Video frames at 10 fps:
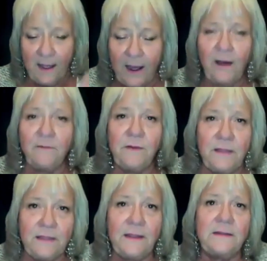
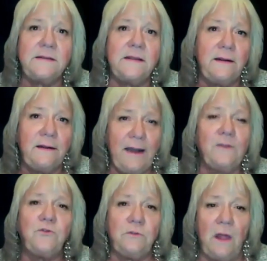of this
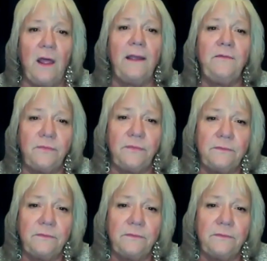natural life.